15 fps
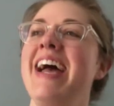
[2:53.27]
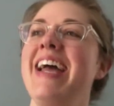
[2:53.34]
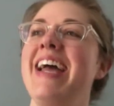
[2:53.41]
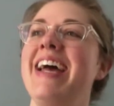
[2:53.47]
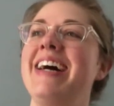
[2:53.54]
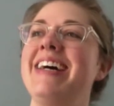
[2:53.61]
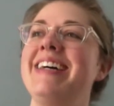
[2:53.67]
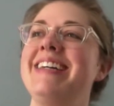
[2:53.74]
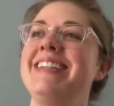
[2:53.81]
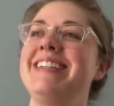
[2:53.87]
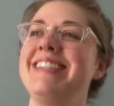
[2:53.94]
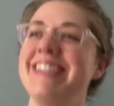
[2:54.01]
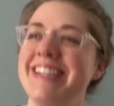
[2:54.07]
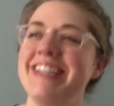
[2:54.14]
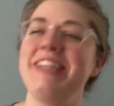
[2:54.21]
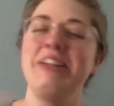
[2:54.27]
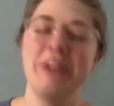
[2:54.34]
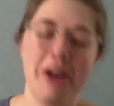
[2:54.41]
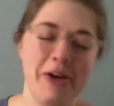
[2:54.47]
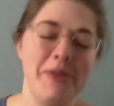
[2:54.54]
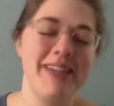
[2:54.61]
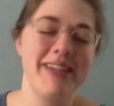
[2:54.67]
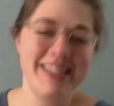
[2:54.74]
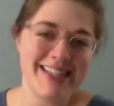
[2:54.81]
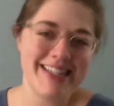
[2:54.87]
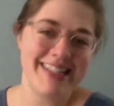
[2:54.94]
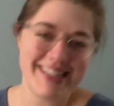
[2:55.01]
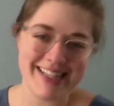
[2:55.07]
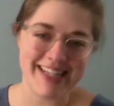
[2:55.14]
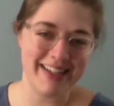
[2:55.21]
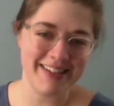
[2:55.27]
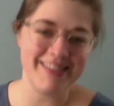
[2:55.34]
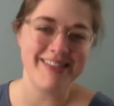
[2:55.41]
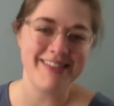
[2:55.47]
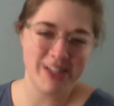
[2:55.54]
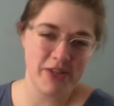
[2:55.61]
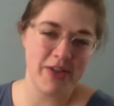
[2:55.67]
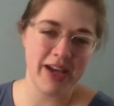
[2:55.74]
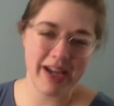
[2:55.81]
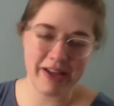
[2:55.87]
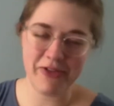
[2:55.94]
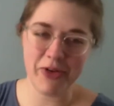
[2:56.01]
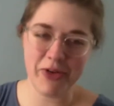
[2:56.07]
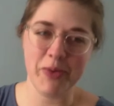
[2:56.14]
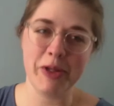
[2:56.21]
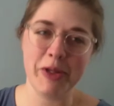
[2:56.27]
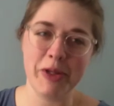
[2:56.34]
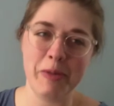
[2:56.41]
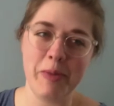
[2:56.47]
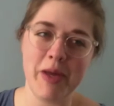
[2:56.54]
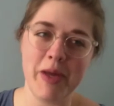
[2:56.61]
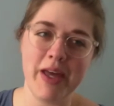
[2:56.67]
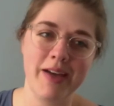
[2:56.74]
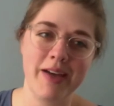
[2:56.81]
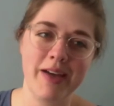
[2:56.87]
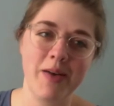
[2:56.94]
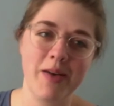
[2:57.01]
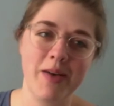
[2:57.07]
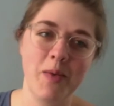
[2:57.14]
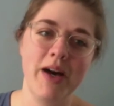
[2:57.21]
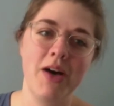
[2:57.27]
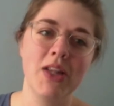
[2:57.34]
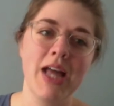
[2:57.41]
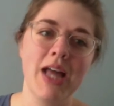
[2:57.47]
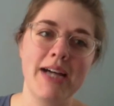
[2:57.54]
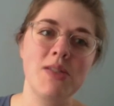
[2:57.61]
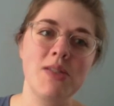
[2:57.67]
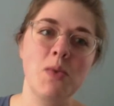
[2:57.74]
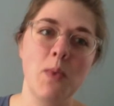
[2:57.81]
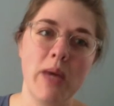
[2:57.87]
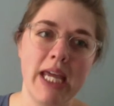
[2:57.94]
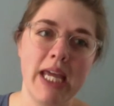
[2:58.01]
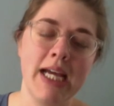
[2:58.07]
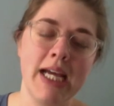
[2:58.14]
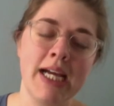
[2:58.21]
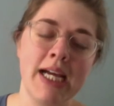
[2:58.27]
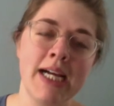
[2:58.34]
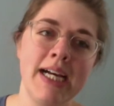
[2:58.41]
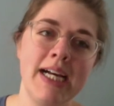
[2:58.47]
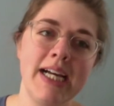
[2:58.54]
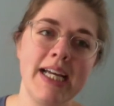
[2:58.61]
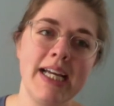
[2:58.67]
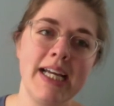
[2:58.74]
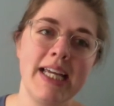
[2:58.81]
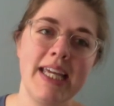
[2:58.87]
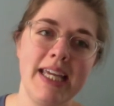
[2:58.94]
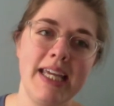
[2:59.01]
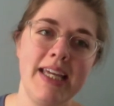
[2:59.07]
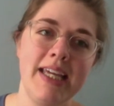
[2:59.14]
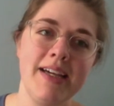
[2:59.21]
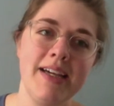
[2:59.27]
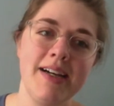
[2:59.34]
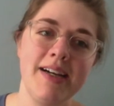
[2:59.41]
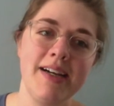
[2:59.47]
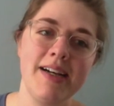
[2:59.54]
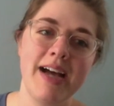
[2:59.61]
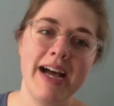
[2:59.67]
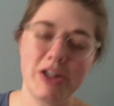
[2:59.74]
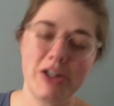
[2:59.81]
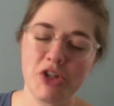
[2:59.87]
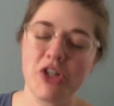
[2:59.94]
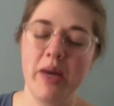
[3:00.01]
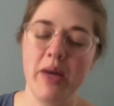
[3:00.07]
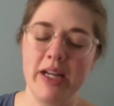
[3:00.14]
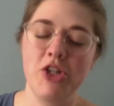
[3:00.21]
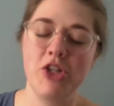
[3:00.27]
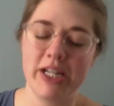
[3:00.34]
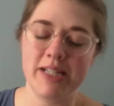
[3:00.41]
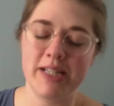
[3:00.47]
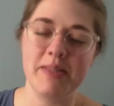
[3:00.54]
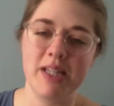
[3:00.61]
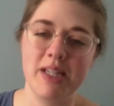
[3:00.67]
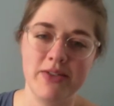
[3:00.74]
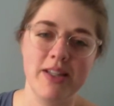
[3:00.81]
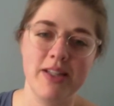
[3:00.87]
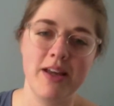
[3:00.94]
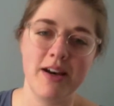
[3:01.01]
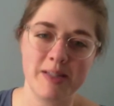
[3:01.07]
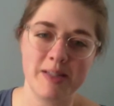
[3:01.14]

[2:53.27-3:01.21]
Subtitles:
And, you know, he's 18, so that can feel really big. Well, last week, he actually went and checked himself into the